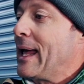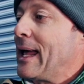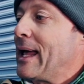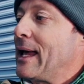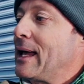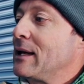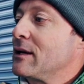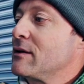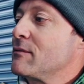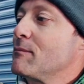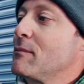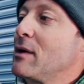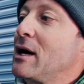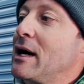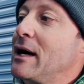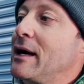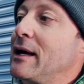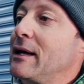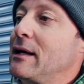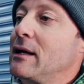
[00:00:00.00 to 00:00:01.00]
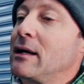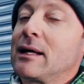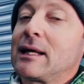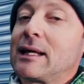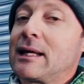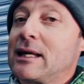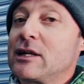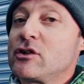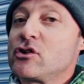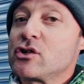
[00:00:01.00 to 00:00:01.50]
and my
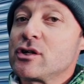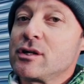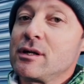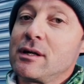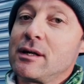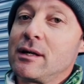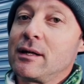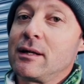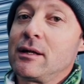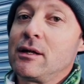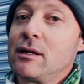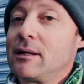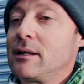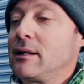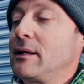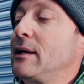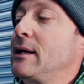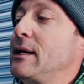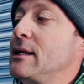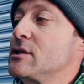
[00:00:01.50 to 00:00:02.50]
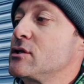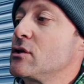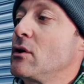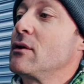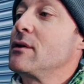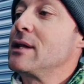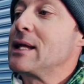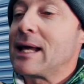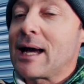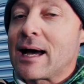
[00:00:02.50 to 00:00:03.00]
kitchen is
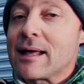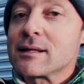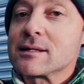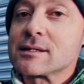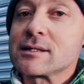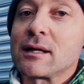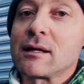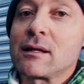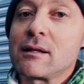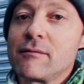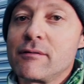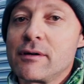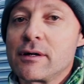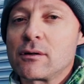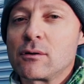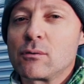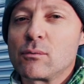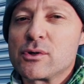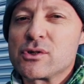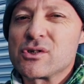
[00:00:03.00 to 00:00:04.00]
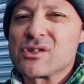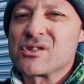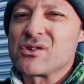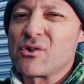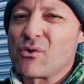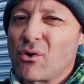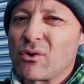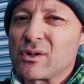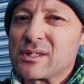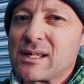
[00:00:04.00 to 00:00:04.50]
on the other side of the vehicle, which is
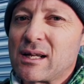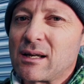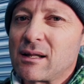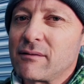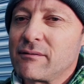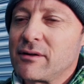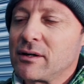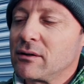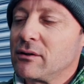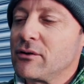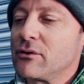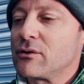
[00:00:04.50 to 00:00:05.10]
the wrong side of the vehicle.